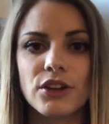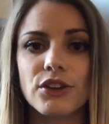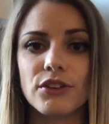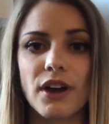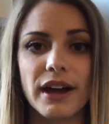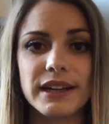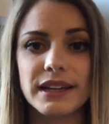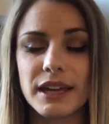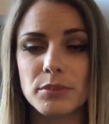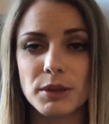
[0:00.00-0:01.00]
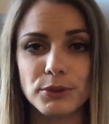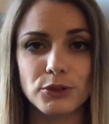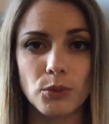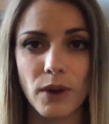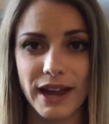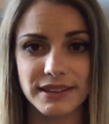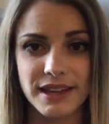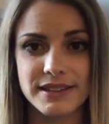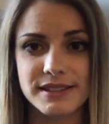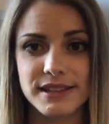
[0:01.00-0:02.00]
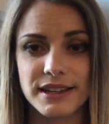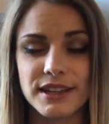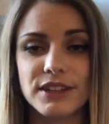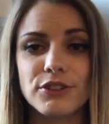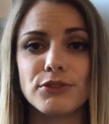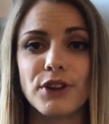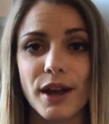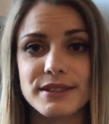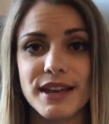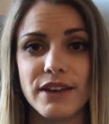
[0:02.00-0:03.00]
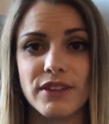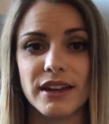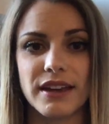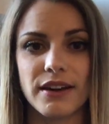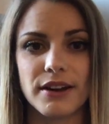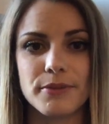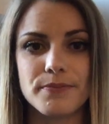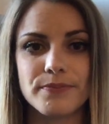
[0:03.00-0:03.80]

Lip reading: you're not going to get people to whack that stick. You've got to have that carrot.